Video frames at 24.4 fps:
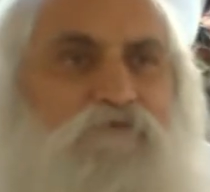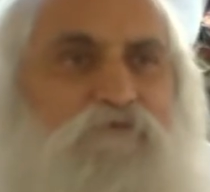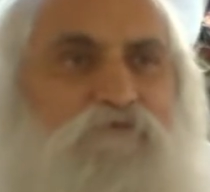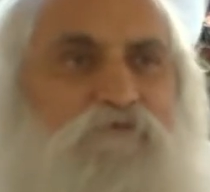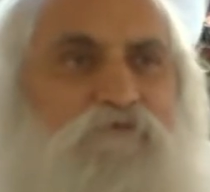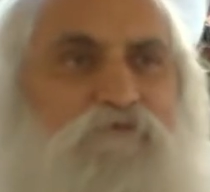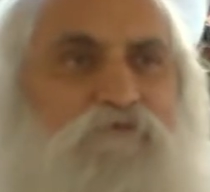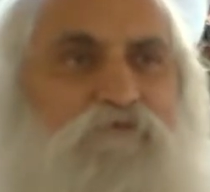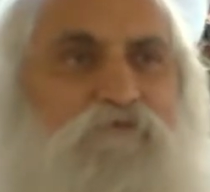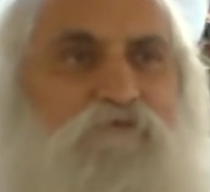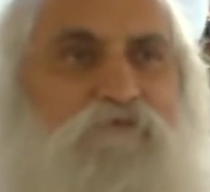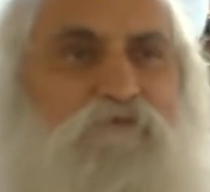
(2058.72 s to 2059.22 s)

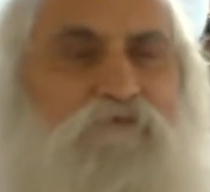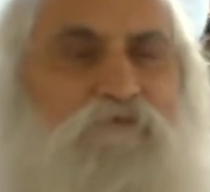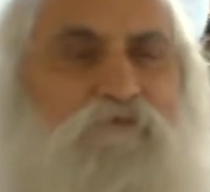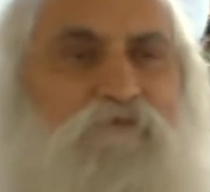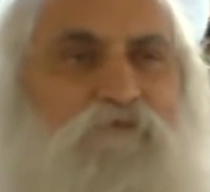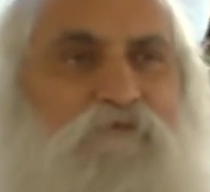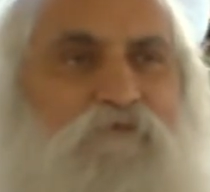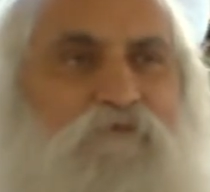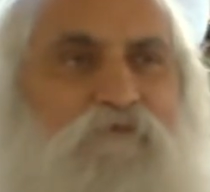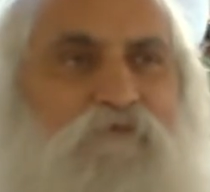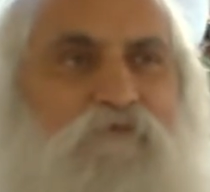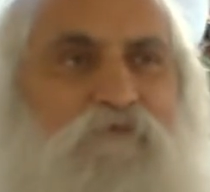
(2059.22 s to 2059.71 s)

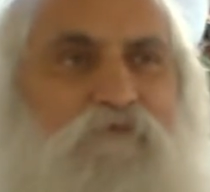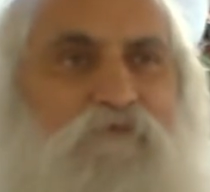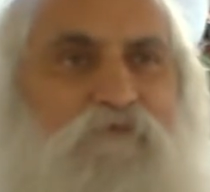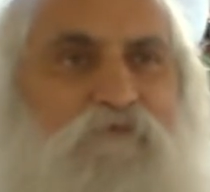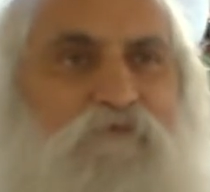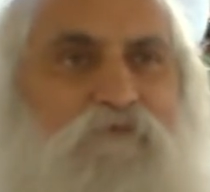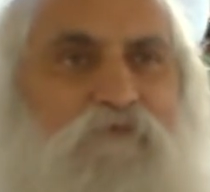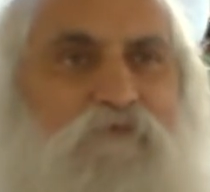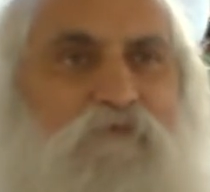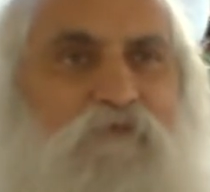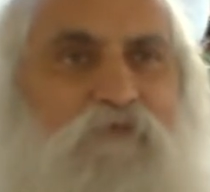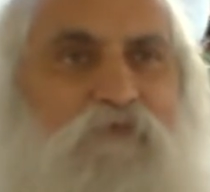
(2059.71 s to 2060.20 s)

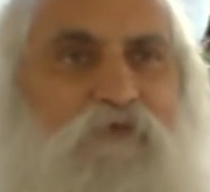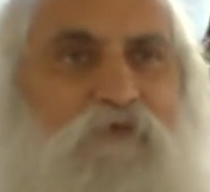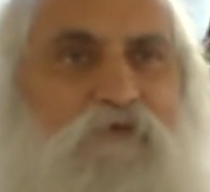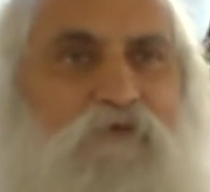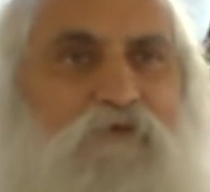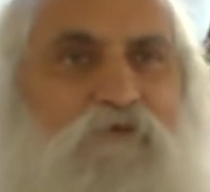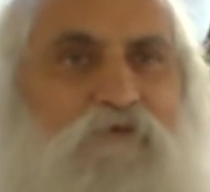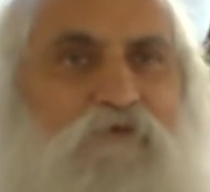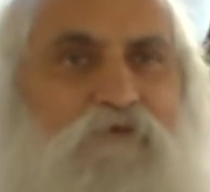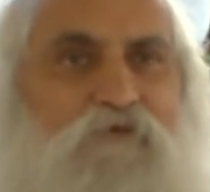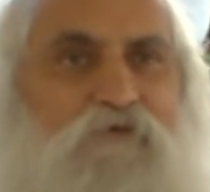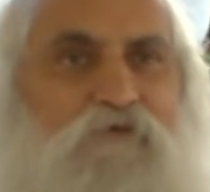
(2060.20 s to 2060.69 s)

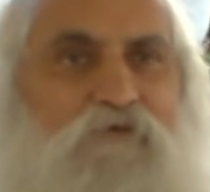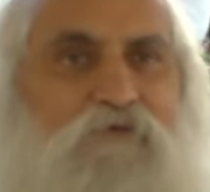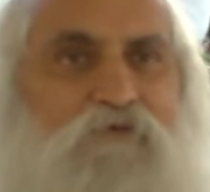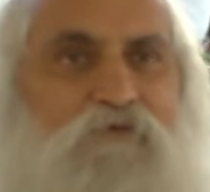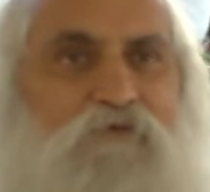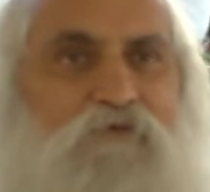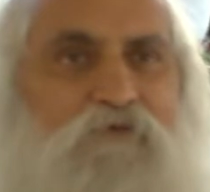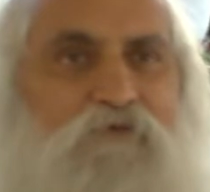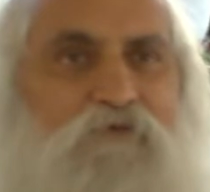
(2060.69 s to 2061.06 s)
(no one is talking)